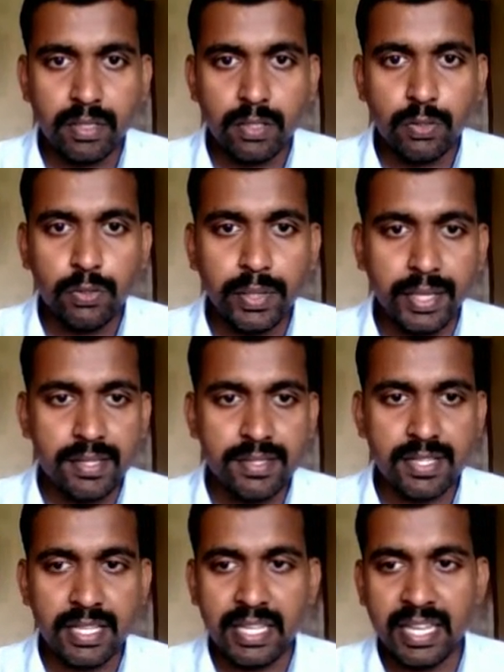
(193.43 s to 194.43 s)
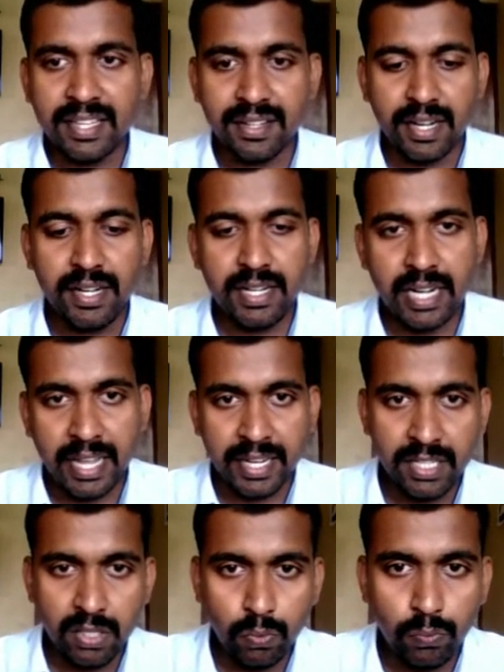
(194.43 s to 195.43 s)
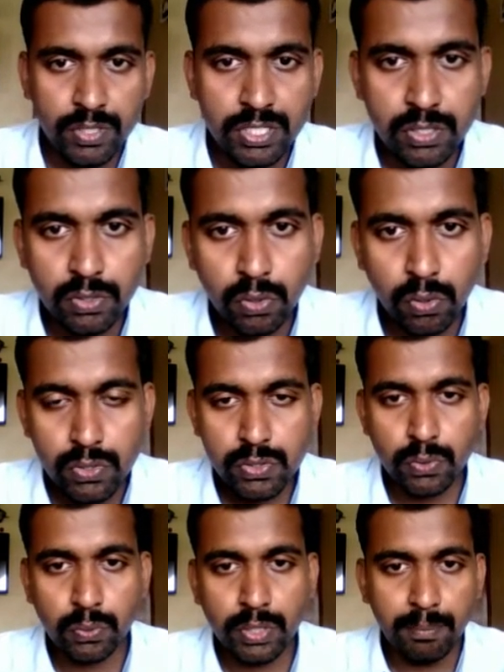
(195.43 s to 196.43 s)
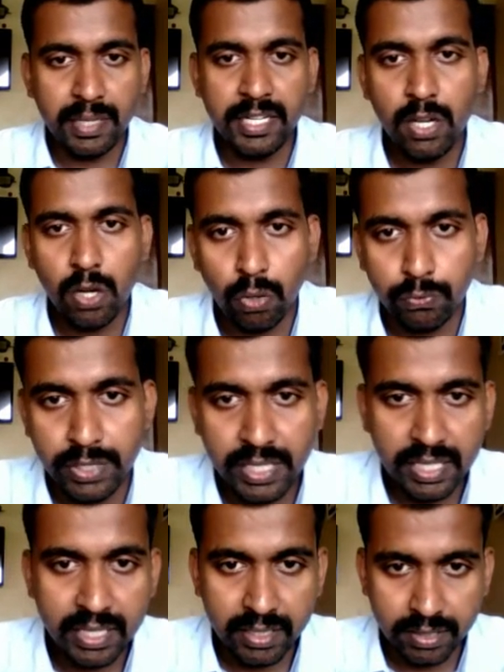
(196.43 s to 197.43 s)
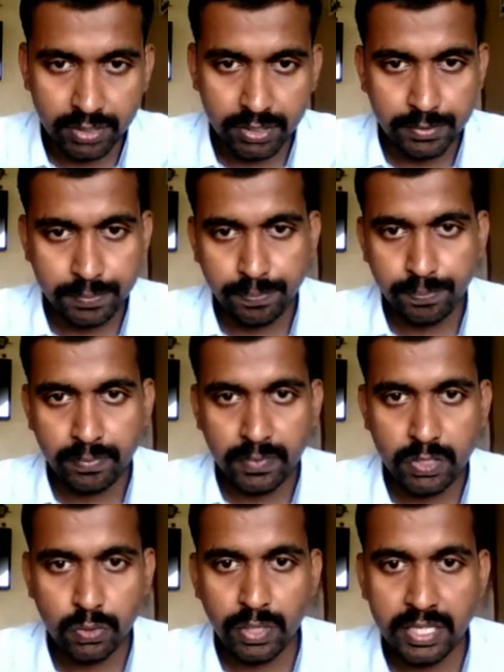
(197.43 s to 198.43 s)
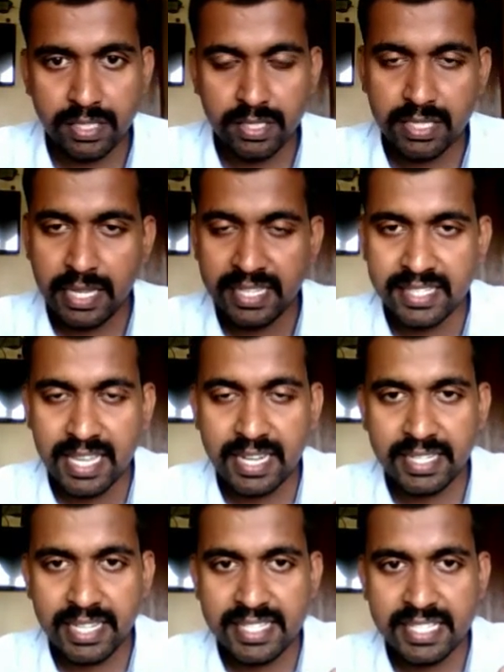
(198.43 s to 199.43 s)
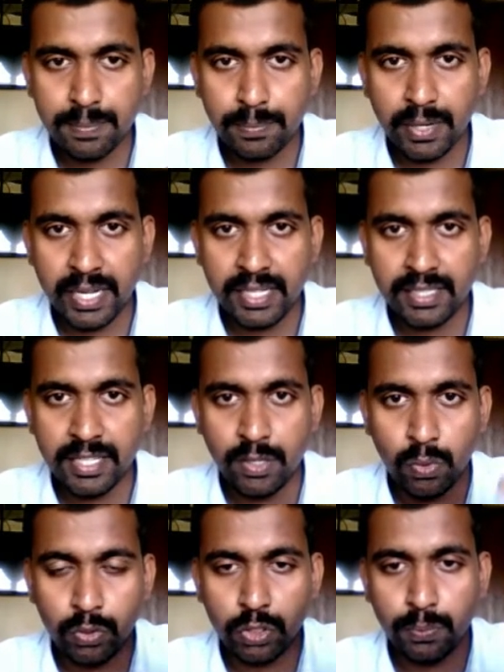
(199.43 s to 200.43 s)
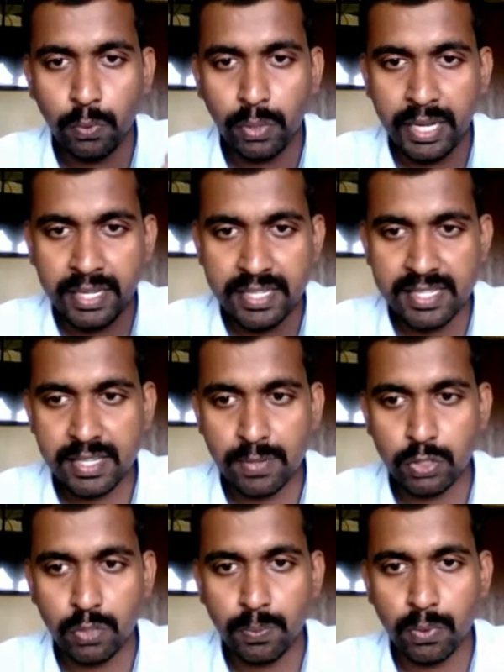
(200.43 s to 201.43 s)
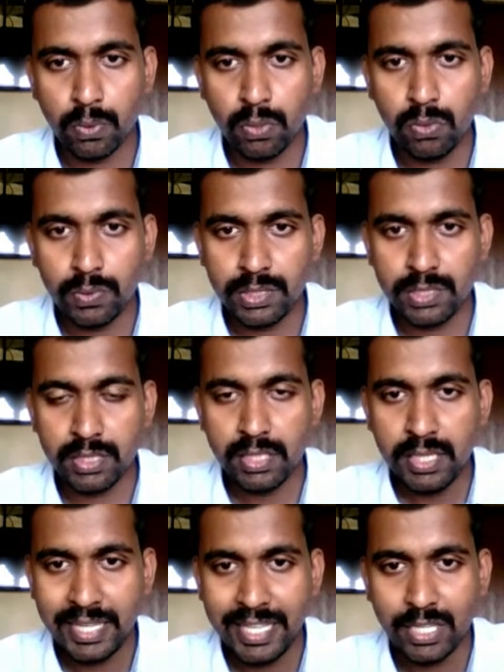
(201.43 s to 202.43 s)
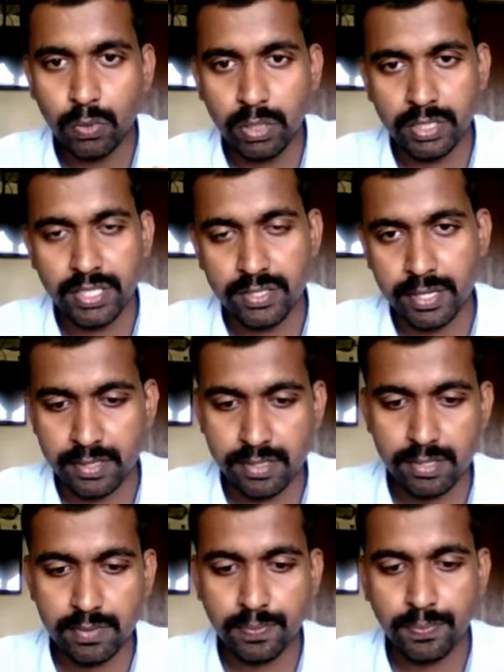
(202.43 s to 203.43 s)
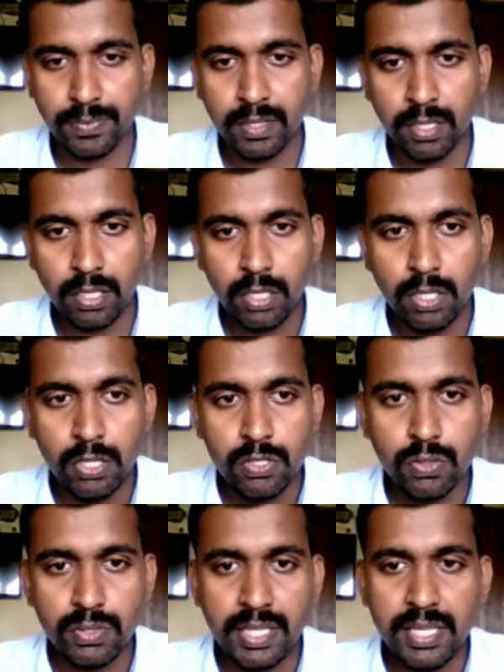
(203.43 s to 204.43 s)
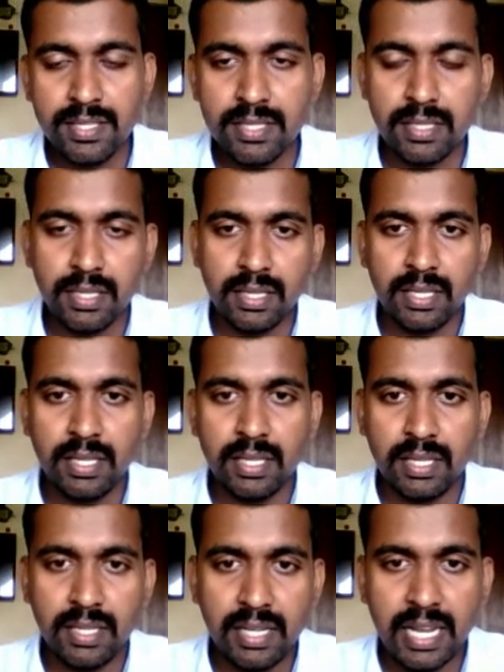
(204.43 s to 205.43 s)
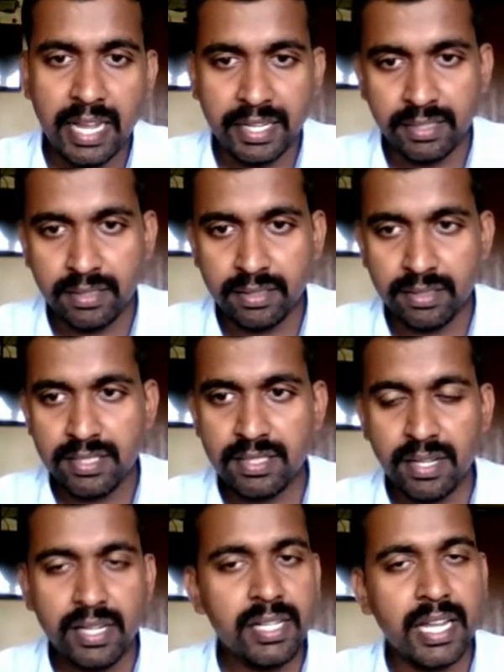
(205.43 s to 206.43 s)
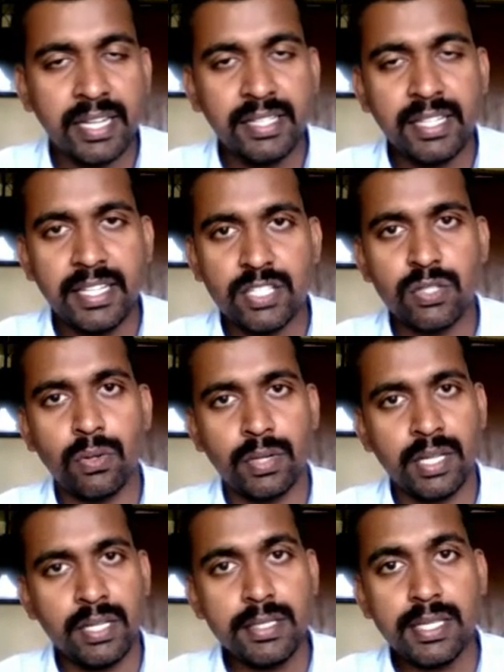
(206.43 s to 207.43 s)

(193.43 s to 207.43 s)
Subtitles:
you can see a red line which goes through the middle of the earth. So it is exactly separate the North Pole and the South Pole with the equal distance. So this red line is known as